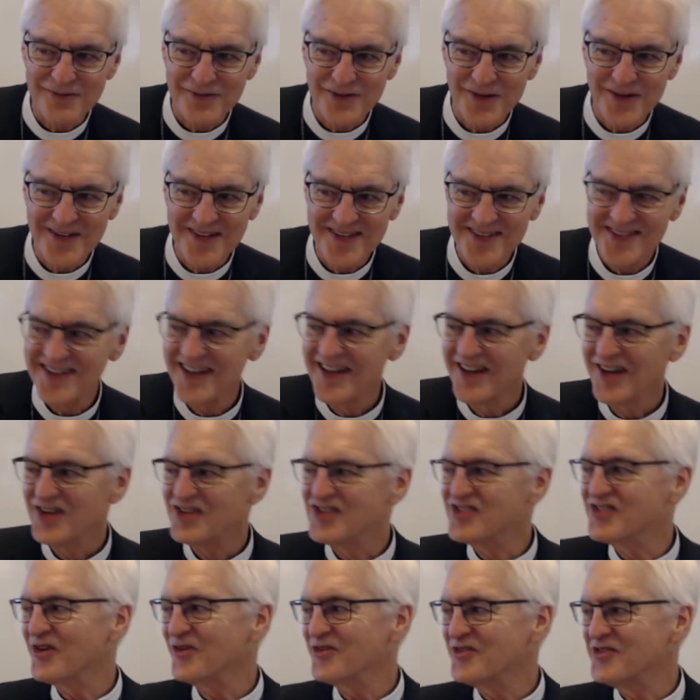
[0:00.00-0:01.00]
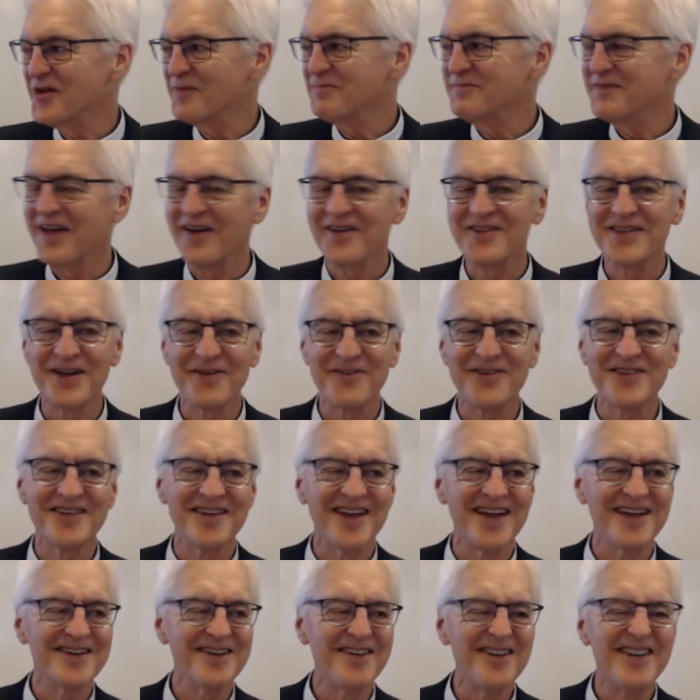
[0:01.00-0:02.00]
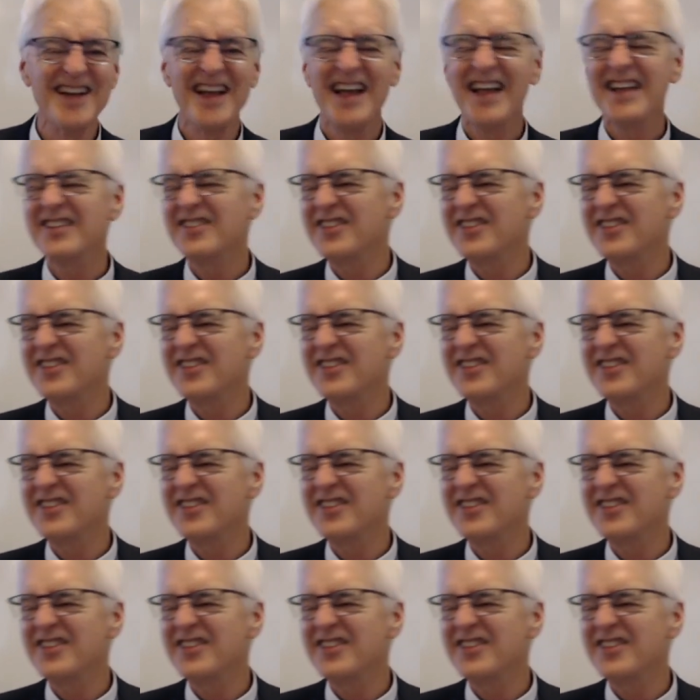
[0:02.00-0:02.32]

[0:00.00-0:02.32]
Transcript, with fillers: furnace, shows up down there with Daniel.